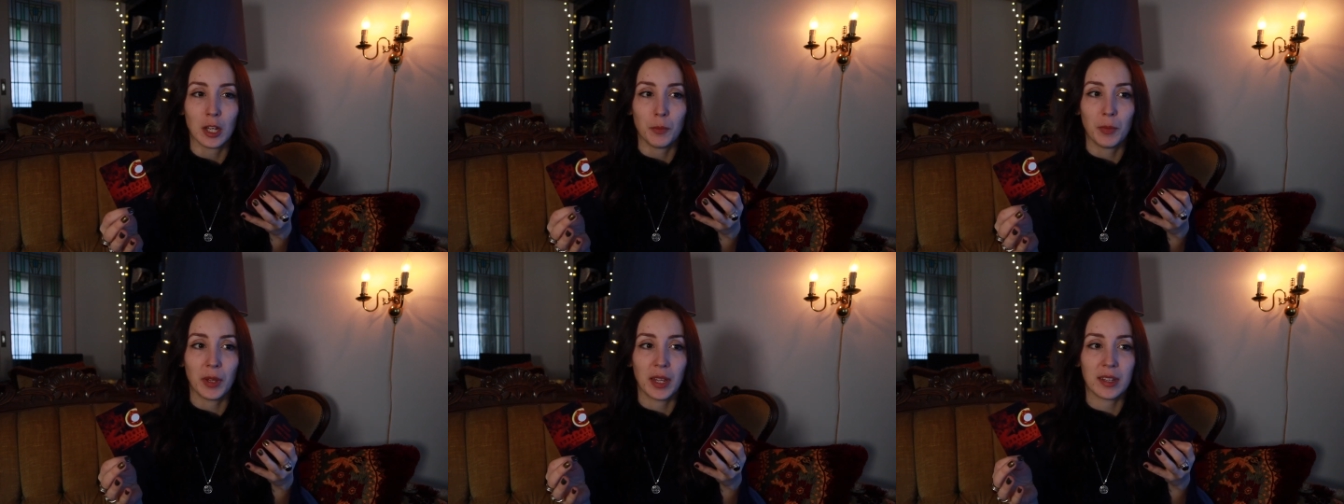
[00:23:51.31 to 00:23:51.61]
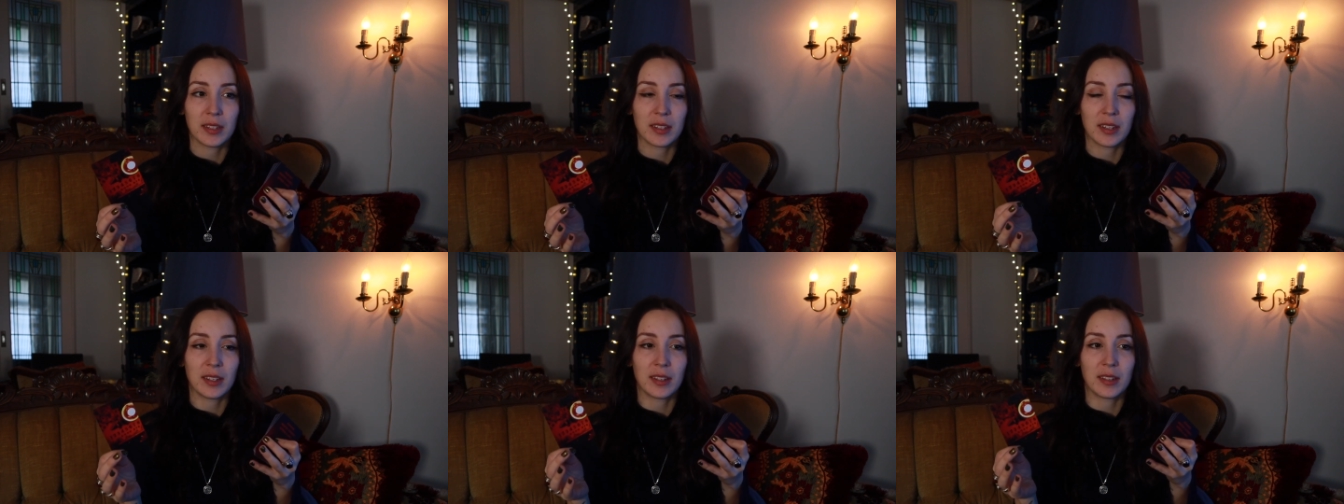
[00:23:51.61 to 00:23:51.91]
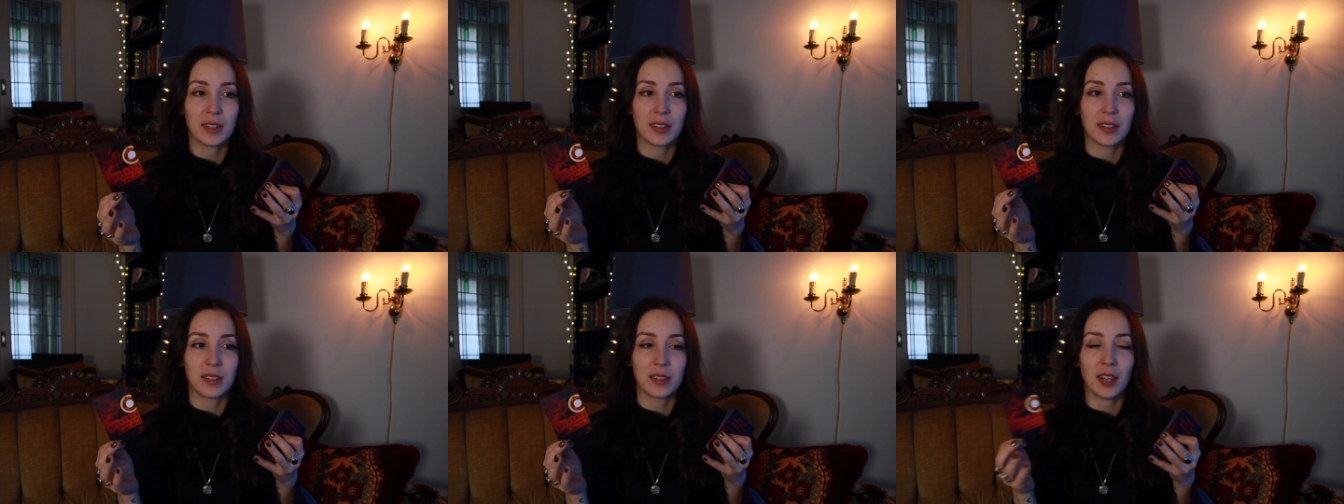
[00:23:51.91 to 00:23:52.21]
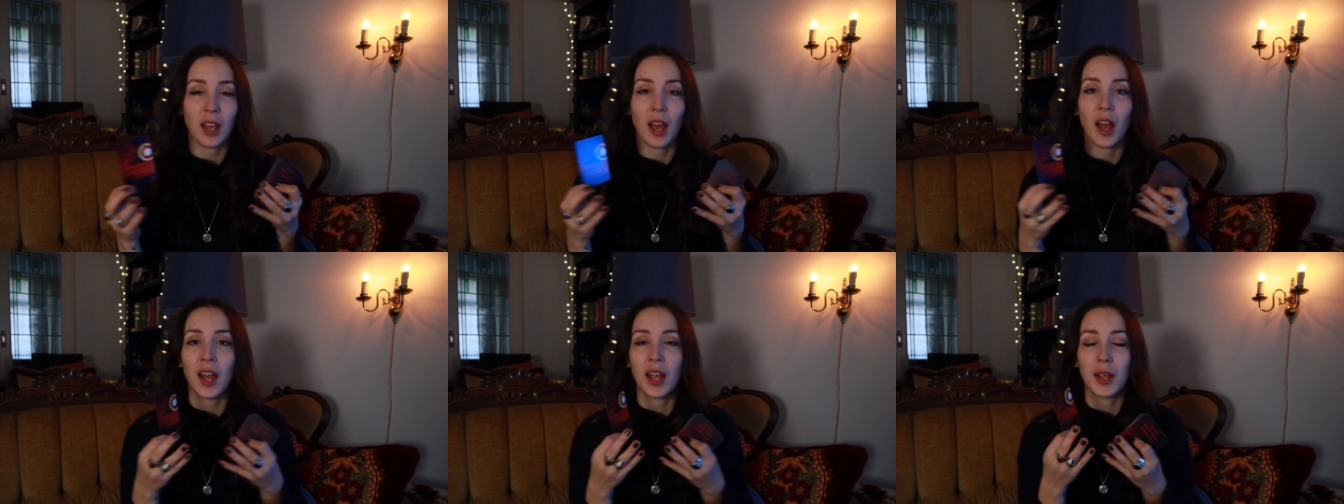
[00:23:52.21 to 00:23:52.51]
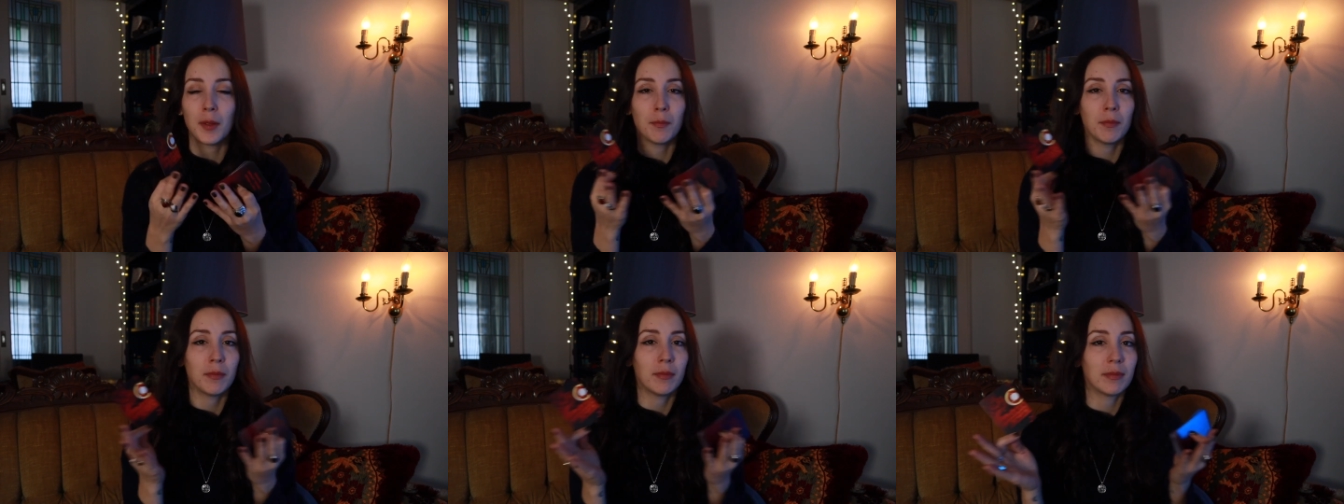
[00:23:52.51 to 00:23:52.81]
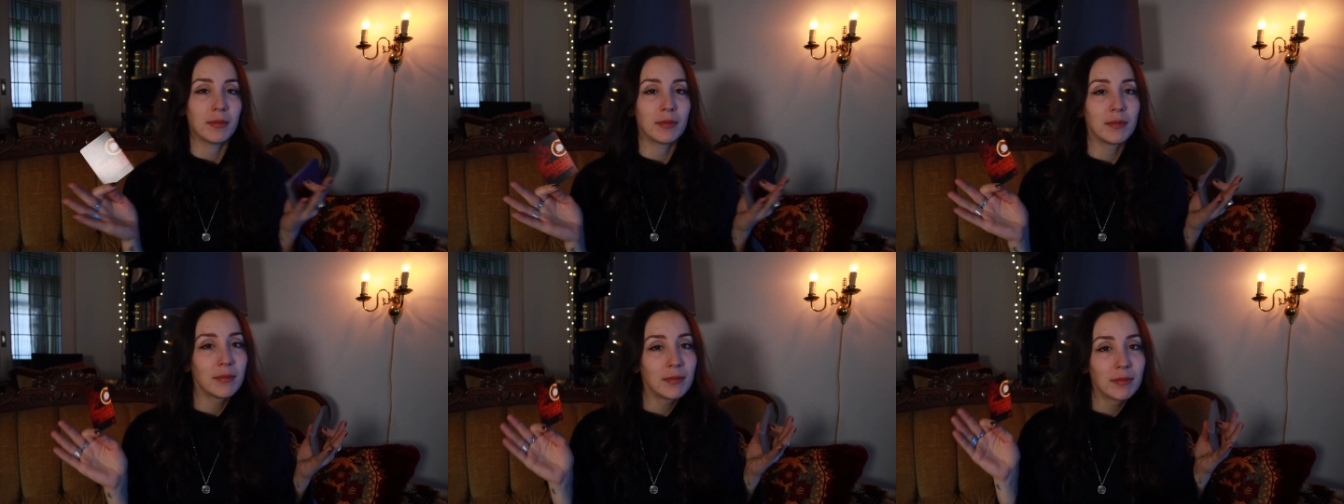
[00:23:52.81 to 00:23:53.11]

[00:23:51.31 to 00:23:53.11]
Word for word: Because it, time